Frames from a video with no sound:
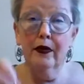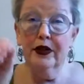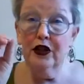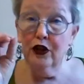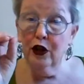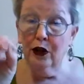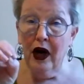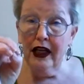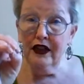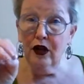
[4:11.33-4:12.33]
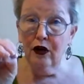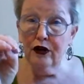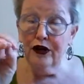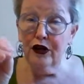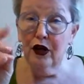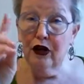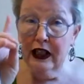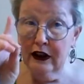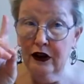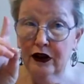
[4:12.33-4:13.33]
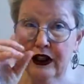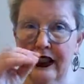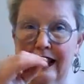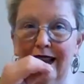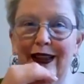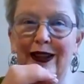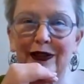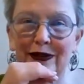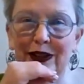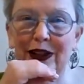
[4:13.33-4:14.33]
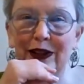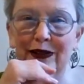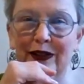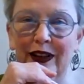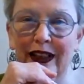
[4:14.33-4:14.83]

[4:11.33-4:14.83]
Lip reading: But you're a wise old soul, and you're a healer of